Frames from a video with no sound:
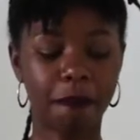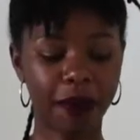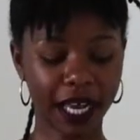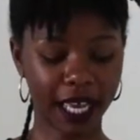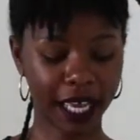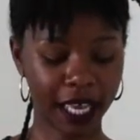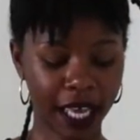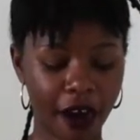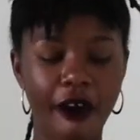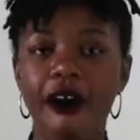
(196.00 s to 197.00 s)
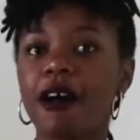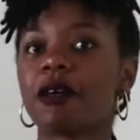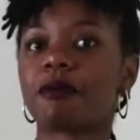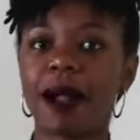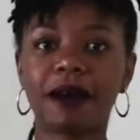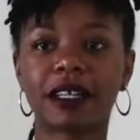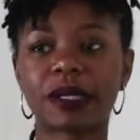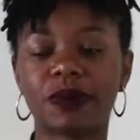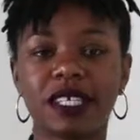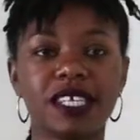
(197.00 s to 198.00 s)
But all around
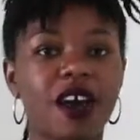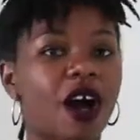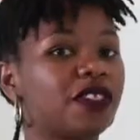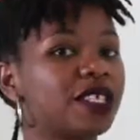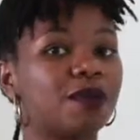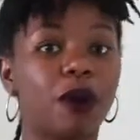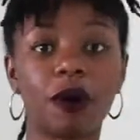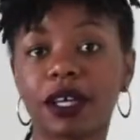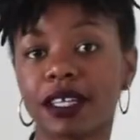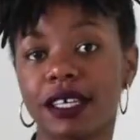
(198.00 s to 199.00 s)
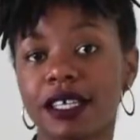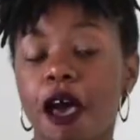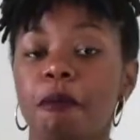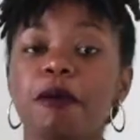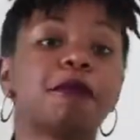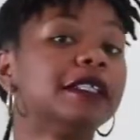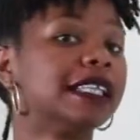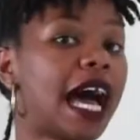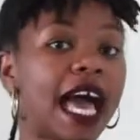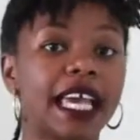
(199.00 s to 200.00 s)
us, we see all this brokenness, people
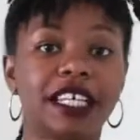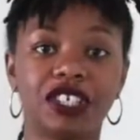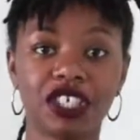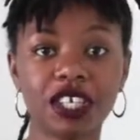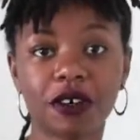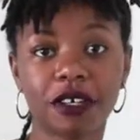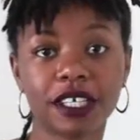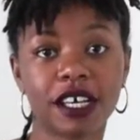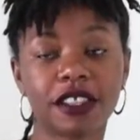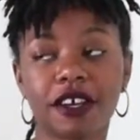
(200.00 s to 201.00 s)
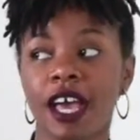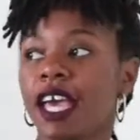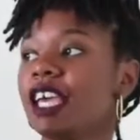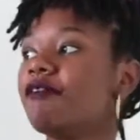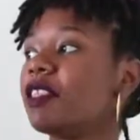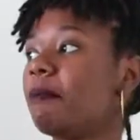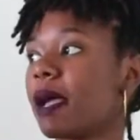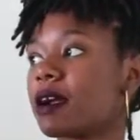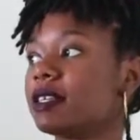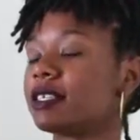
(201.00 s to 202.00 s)
lying and cheating on each other, even the
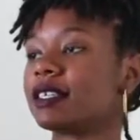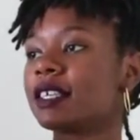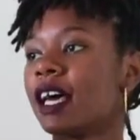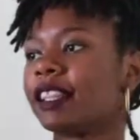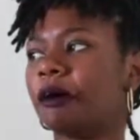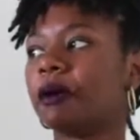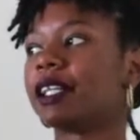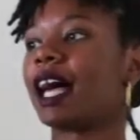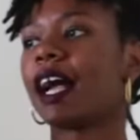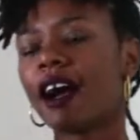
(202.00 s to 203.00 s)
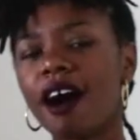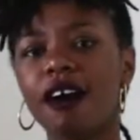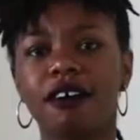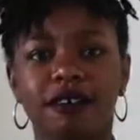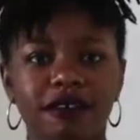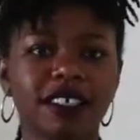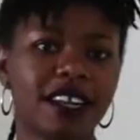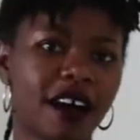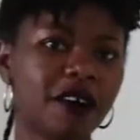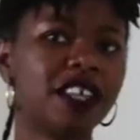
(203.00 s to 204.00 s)
marriages that we're like, oh, you
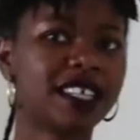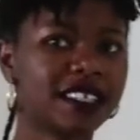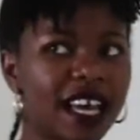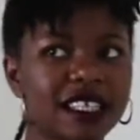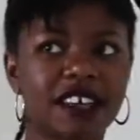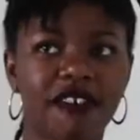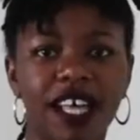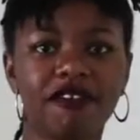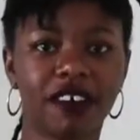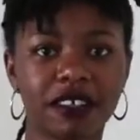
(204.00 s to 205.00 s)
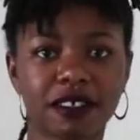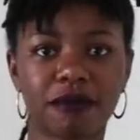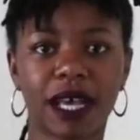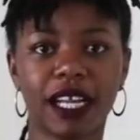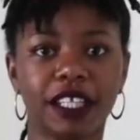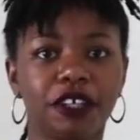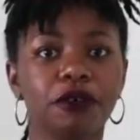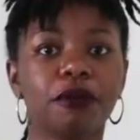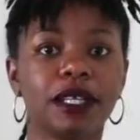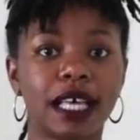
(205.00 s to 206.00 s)
know, that's nice, they finally found somebody, and then you
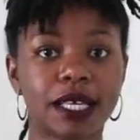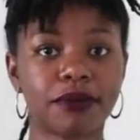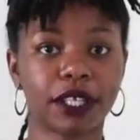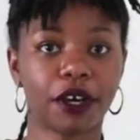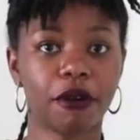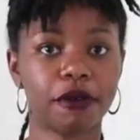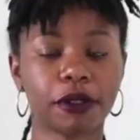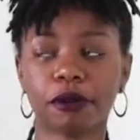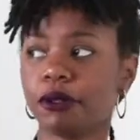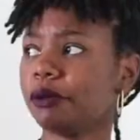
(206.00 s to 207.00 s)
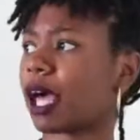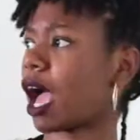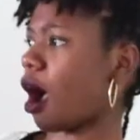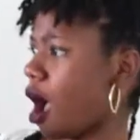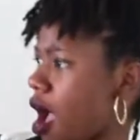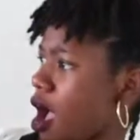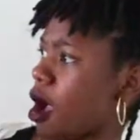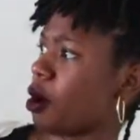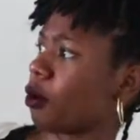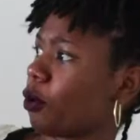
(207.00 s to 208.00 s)
realize what they're going through and you like,
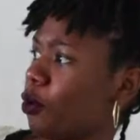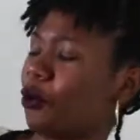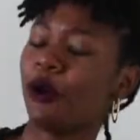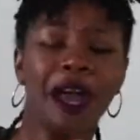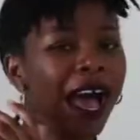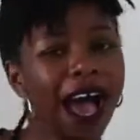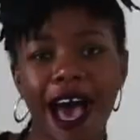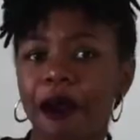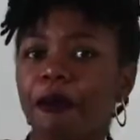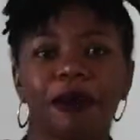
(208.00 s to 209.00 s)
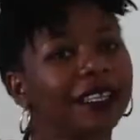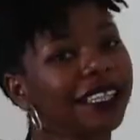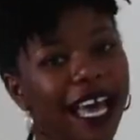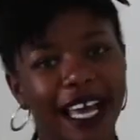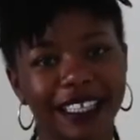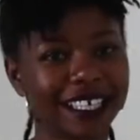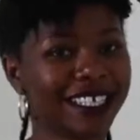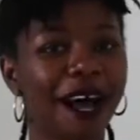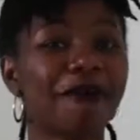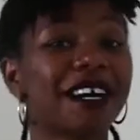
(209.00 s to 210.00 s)
oh, I don't want that. That's
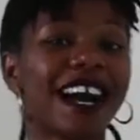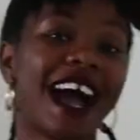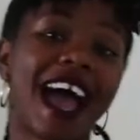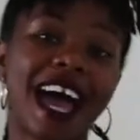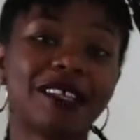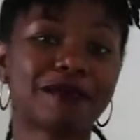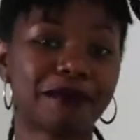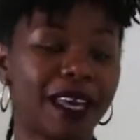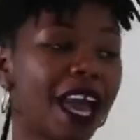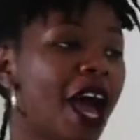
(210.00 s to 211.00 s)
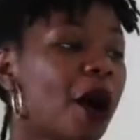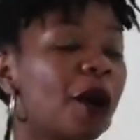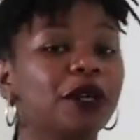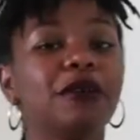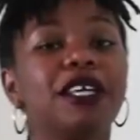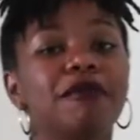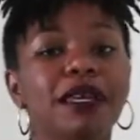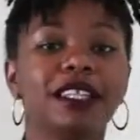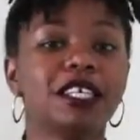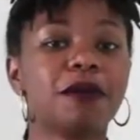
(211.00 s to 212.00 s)
not what God has for me. Or you keep
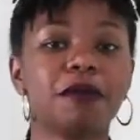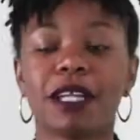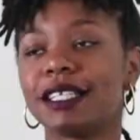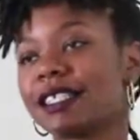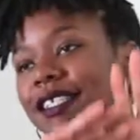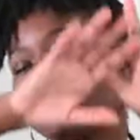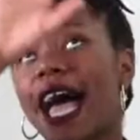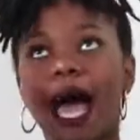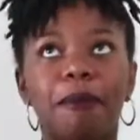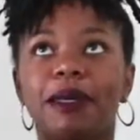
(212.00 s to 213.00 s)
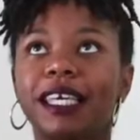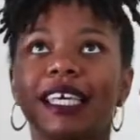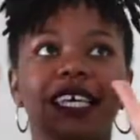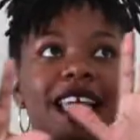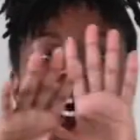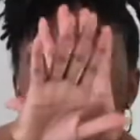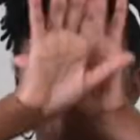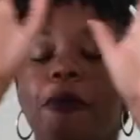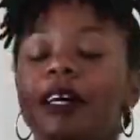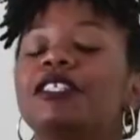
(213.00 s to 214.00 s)
meeting these people that just not being
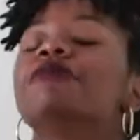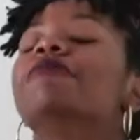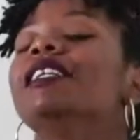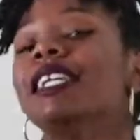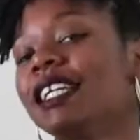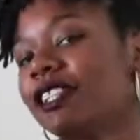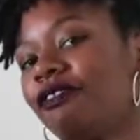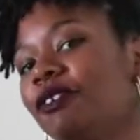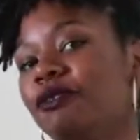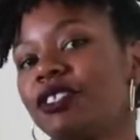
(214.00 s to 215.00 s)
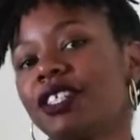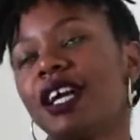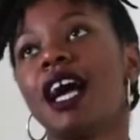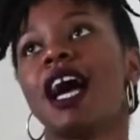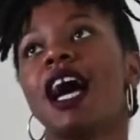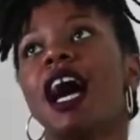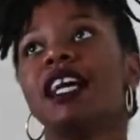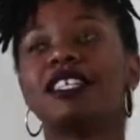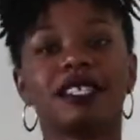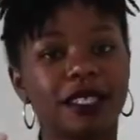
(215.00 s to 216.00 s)
what you need in the future.
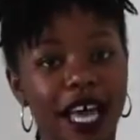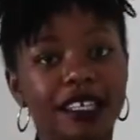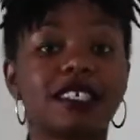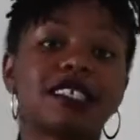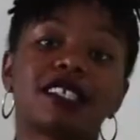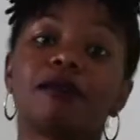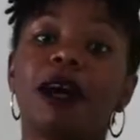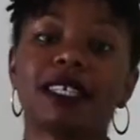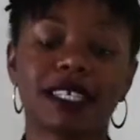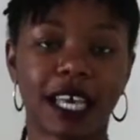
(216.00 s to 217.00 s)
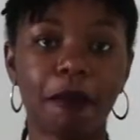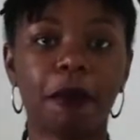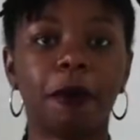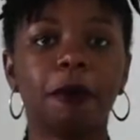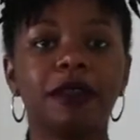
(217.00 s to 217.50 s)
That's just a small example.